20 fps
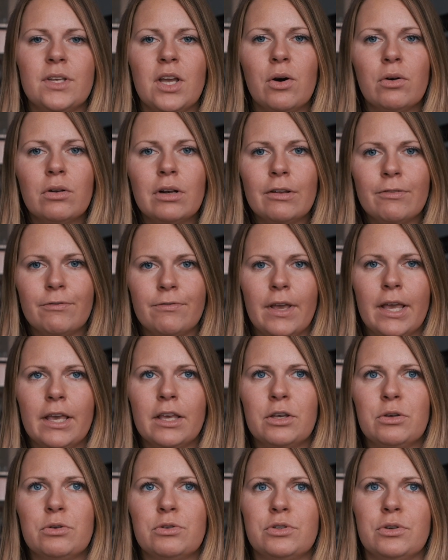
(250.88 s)
the only
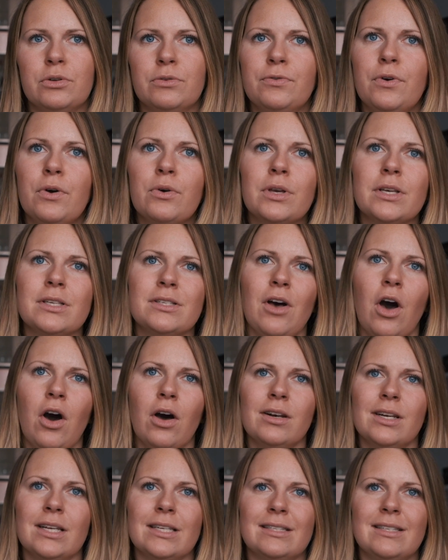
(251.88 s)
thing you should focus
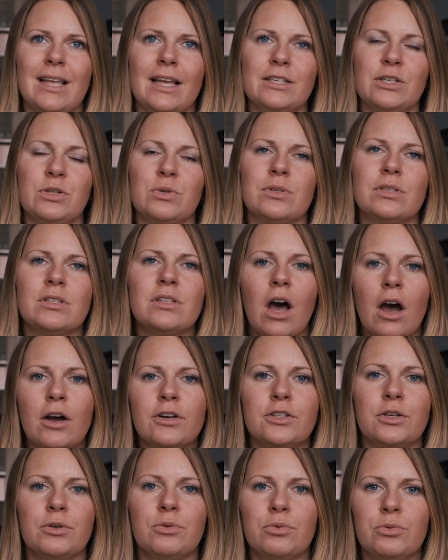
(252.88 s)
on is that you
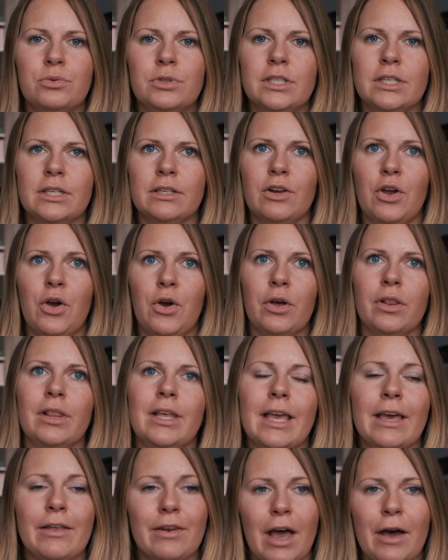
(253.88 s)
start your routine
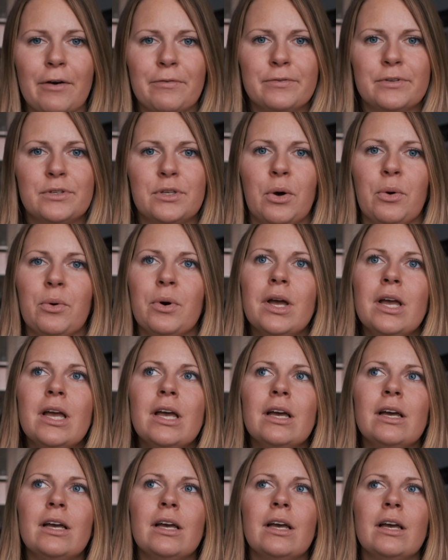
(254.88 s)
early enough. So
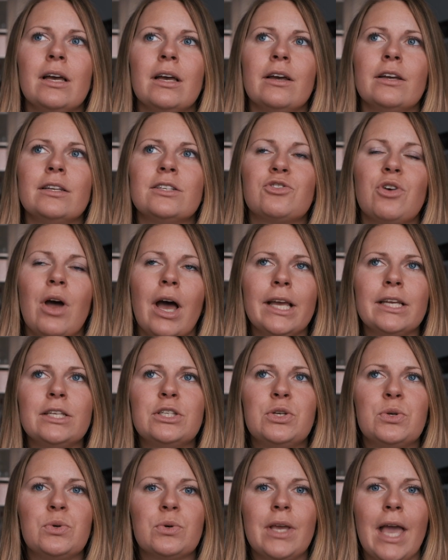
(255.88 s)
try
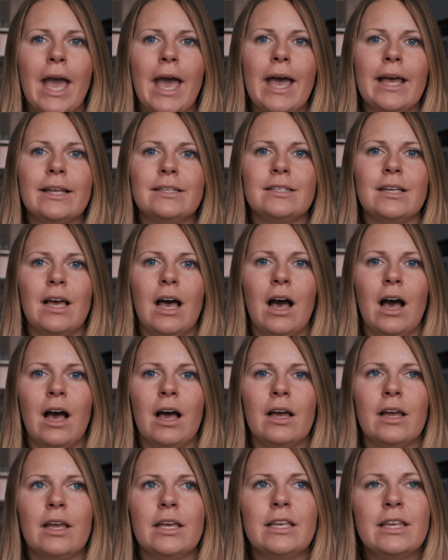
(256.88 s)
to get
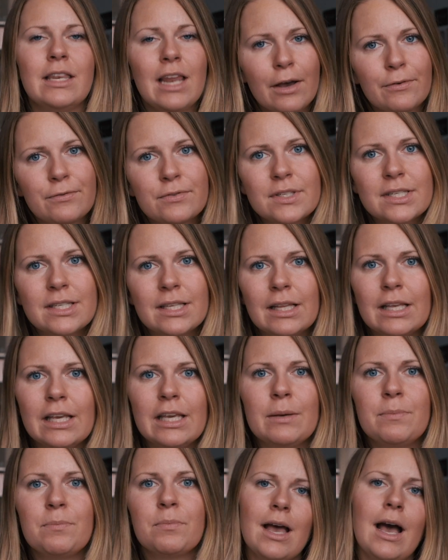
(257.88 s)
enough
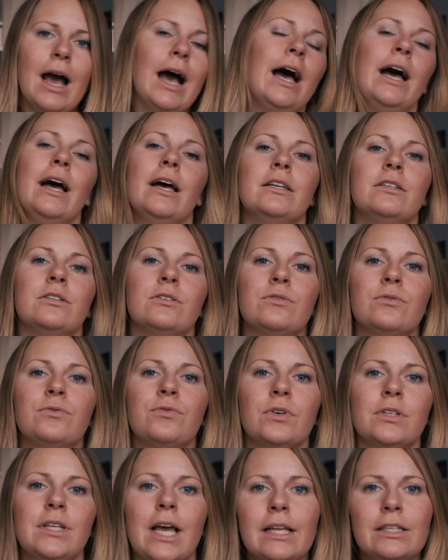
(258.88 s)
sleep, and
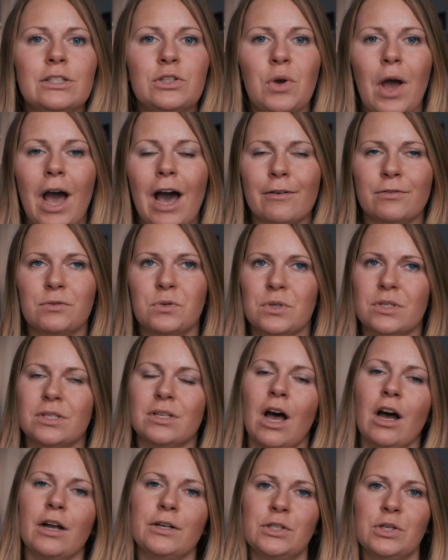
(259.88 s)
for that you have to
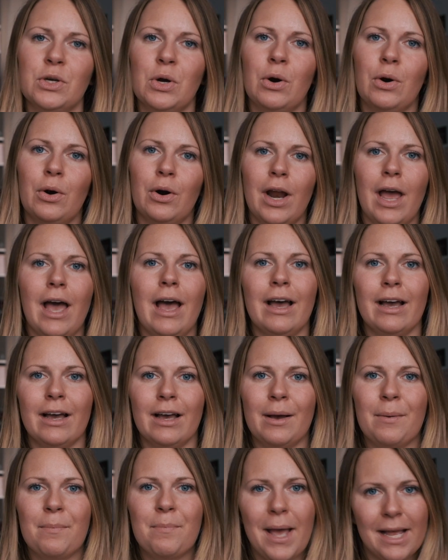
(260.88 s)
start your
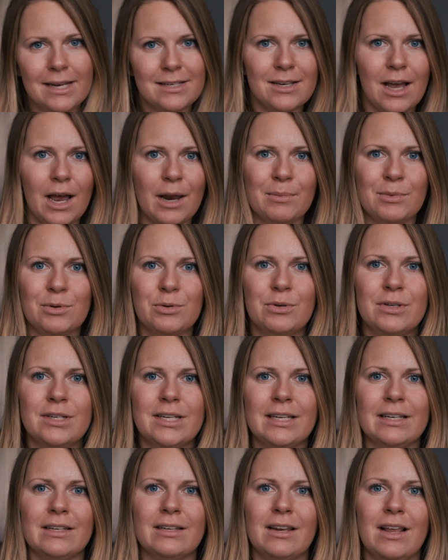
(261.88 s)
bedtime
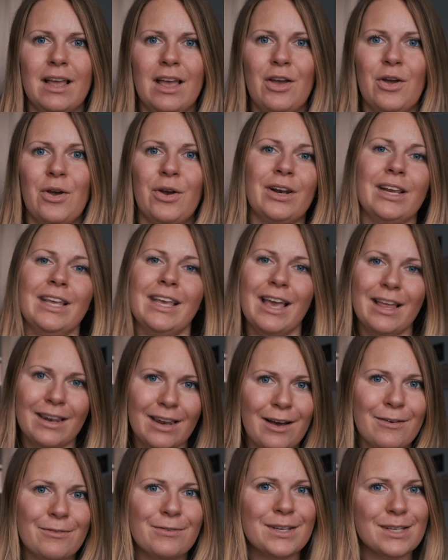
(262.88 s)
routine early
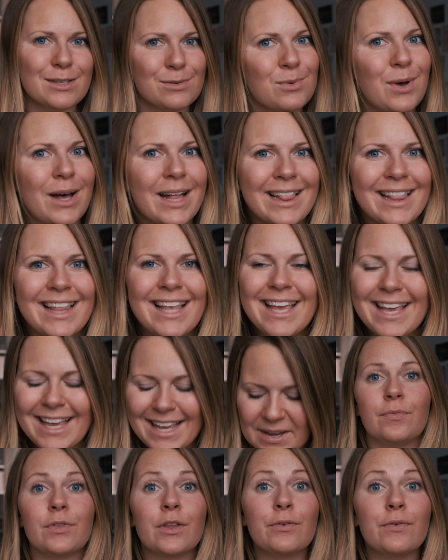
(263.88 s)
enough as well.
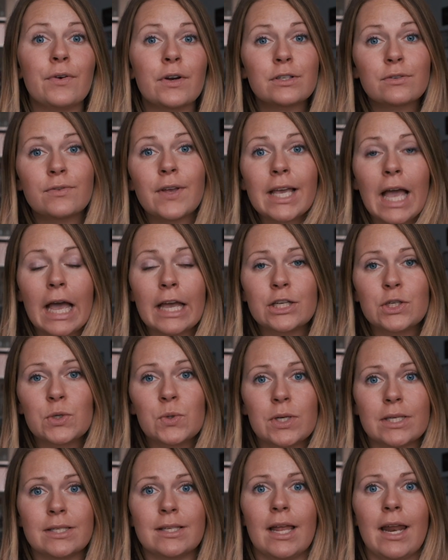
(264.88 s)
The first thing I do
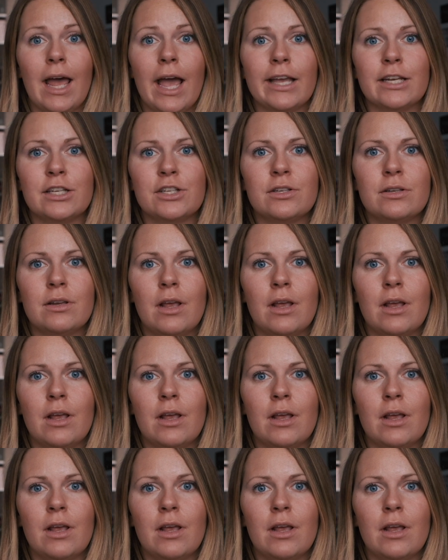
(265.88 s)
is that I